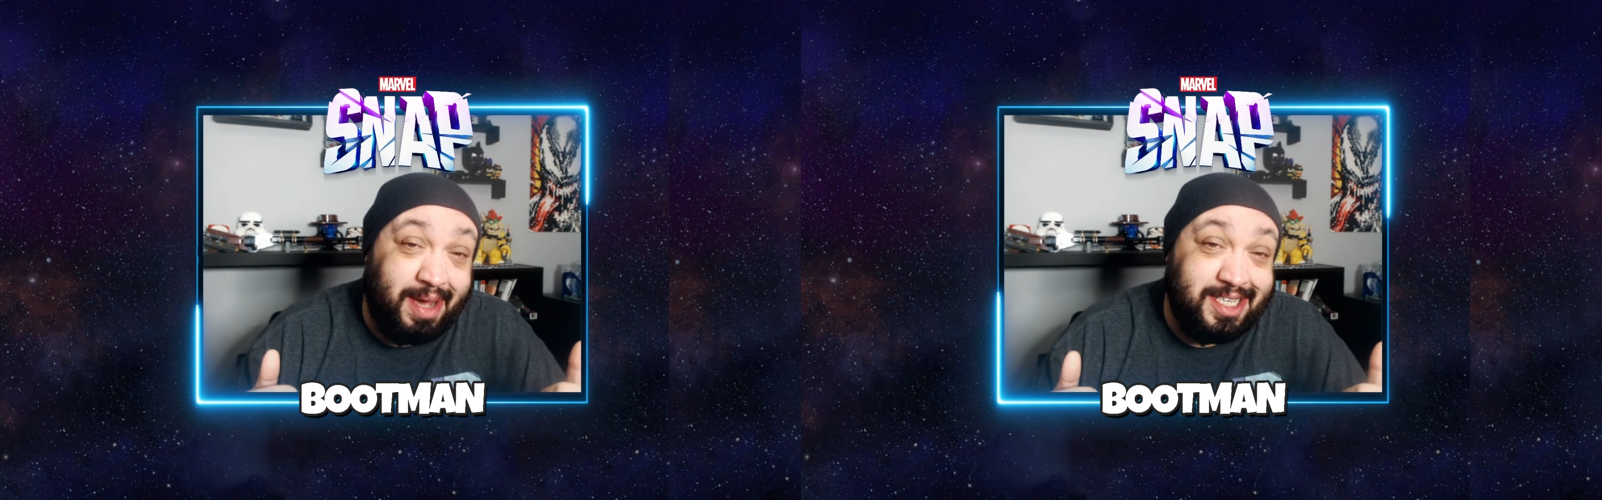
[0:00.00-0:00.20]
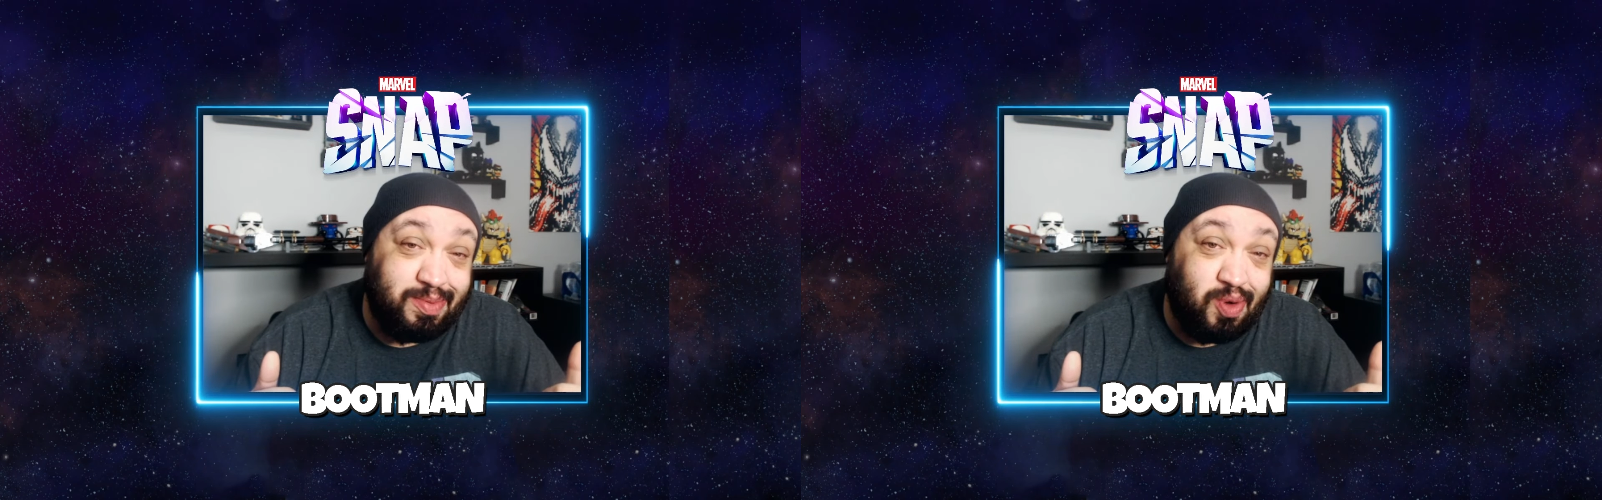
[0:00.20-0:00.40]

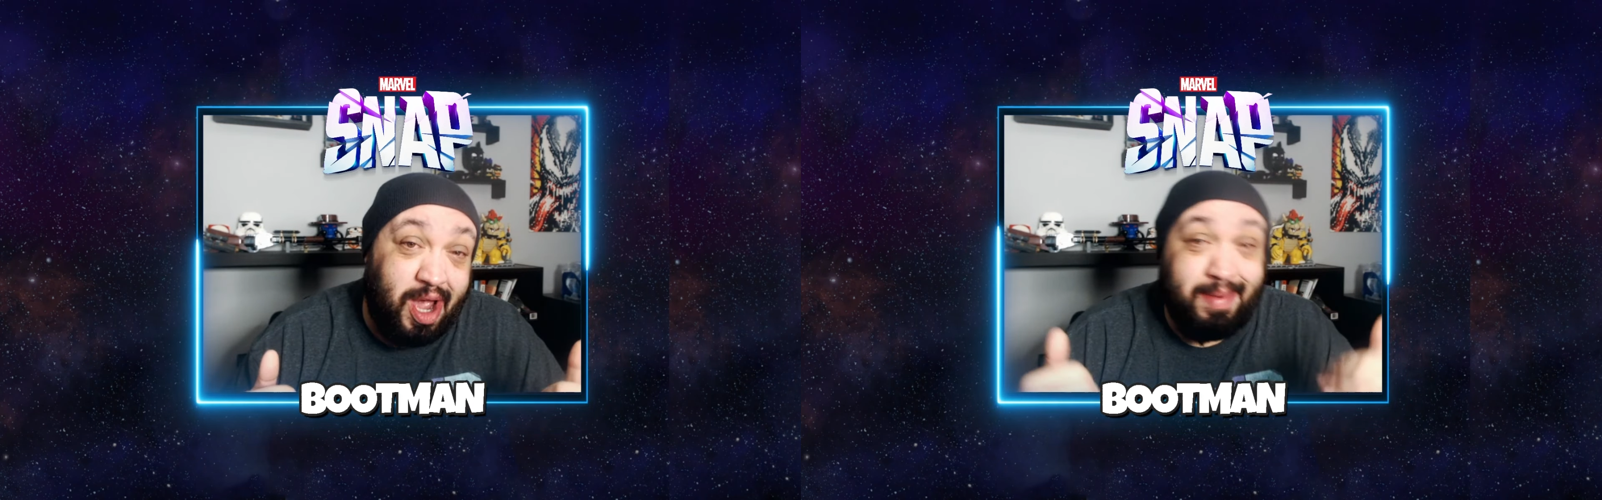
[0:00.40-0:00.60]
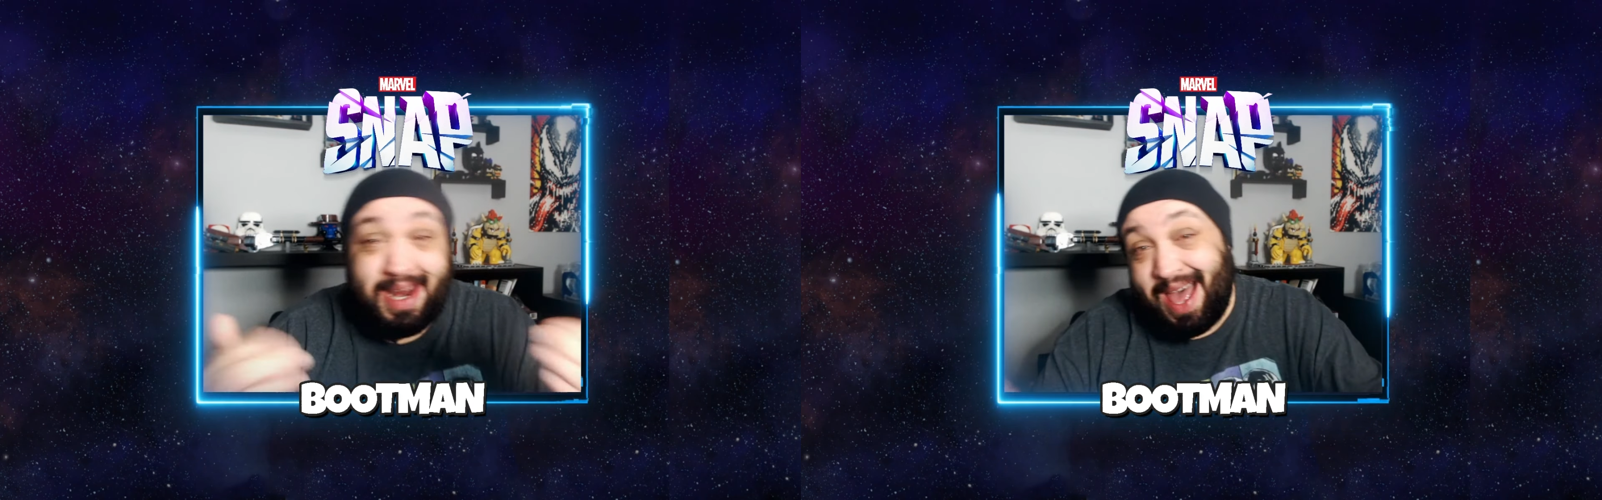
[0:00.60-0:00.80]
by
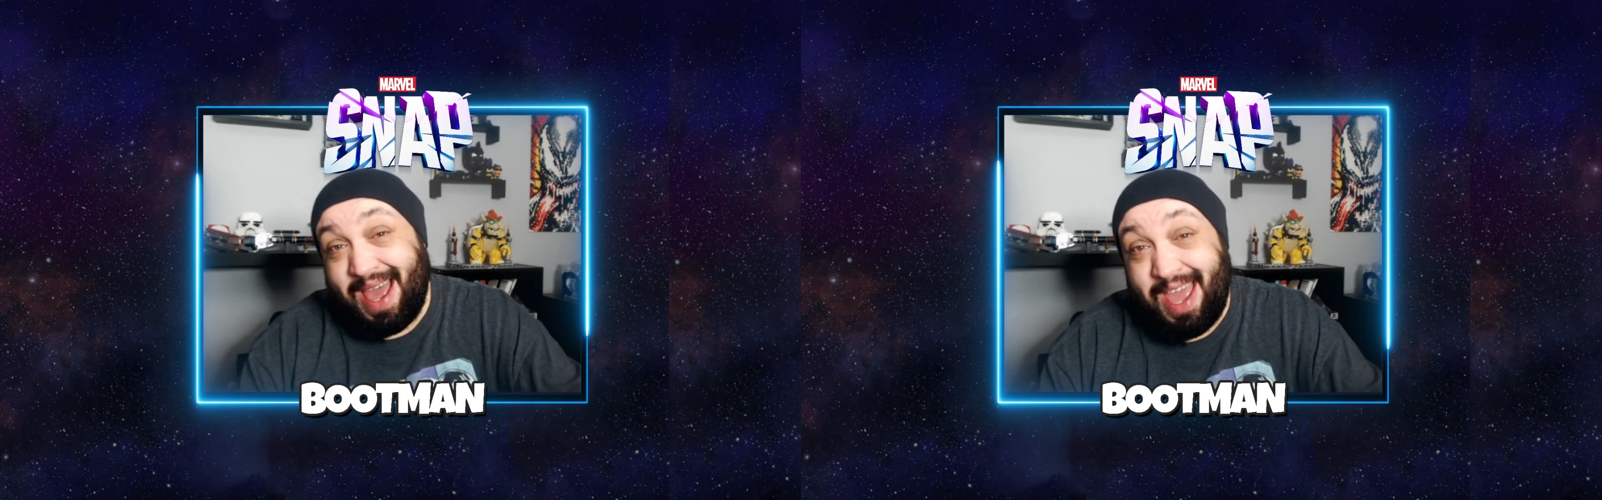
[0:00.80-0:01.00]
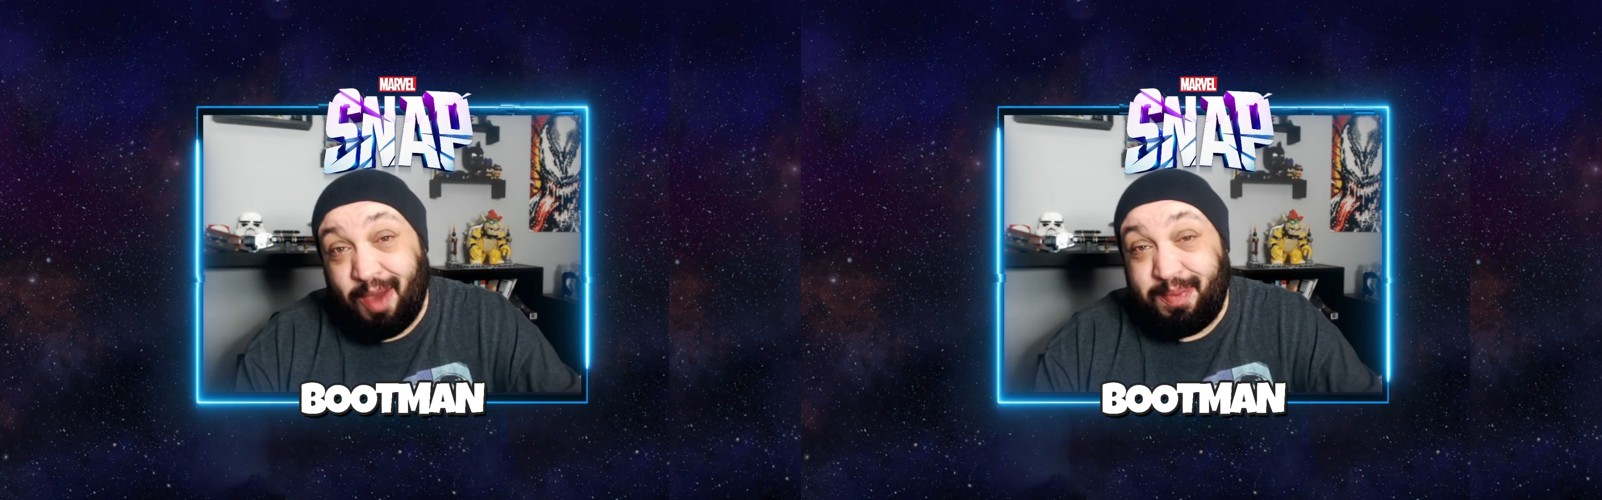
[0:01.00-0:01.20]
subscribing,
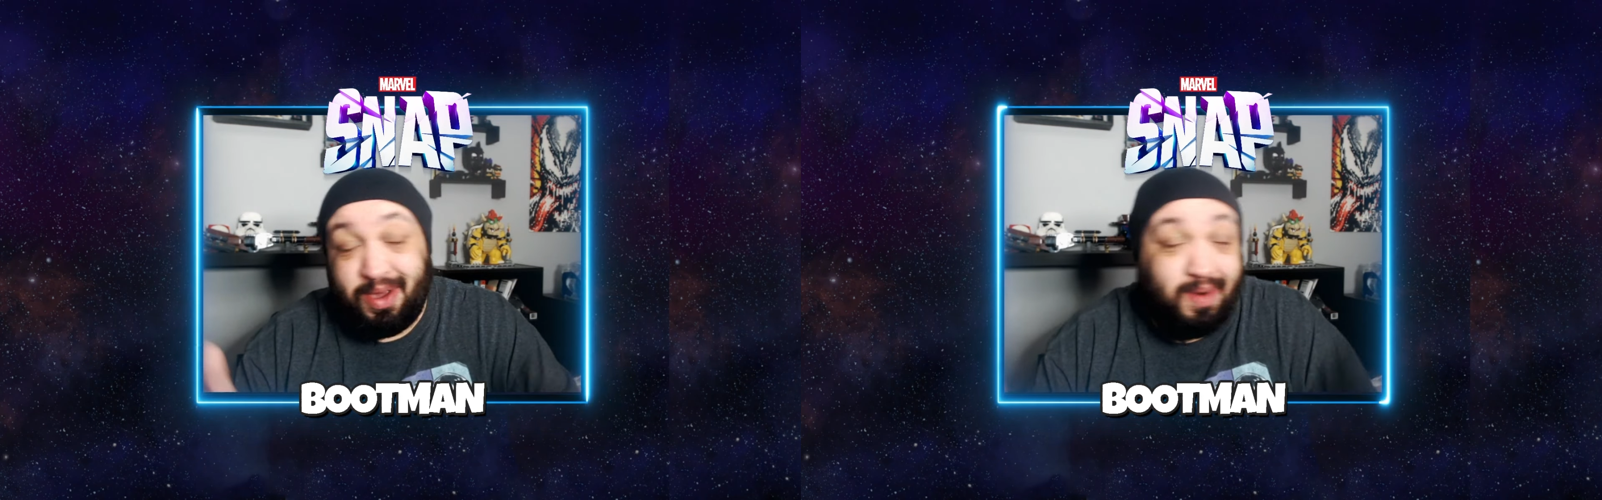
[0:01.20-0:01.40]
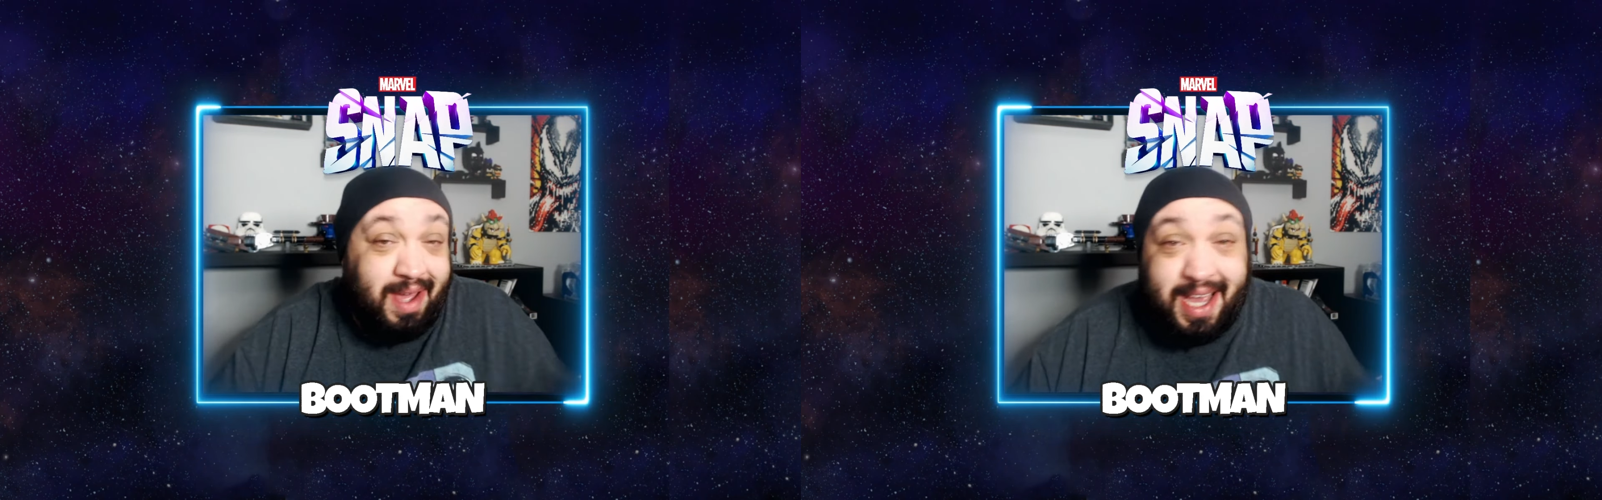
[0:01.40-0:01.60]
I help
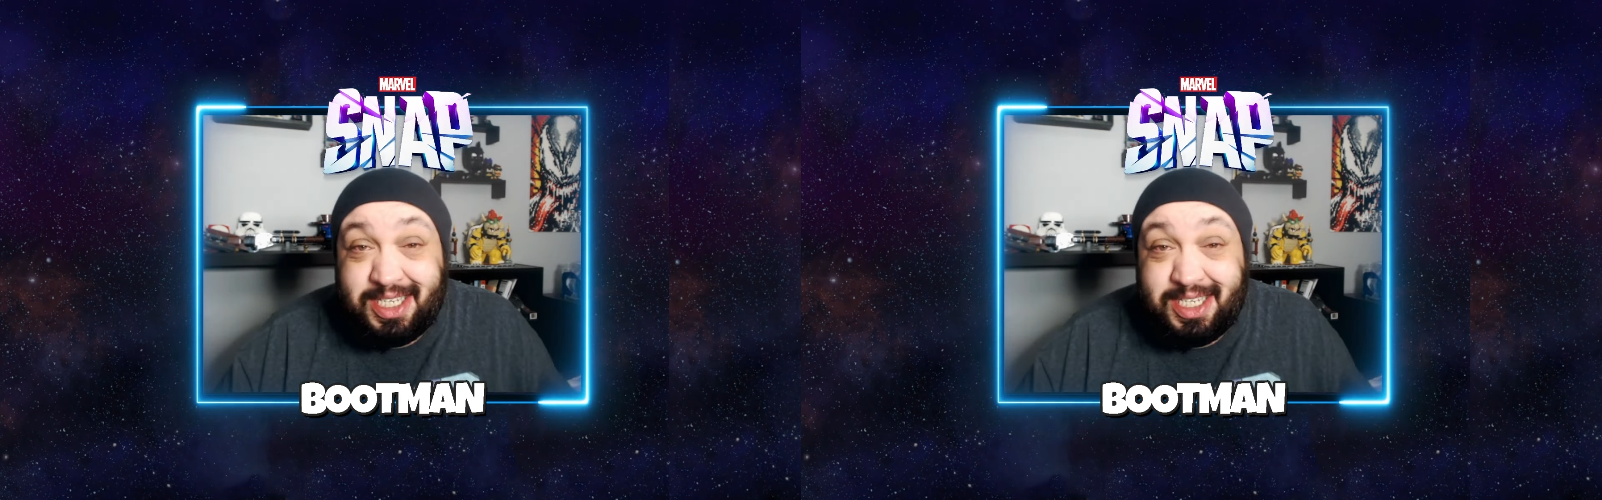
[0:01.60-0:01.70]
you.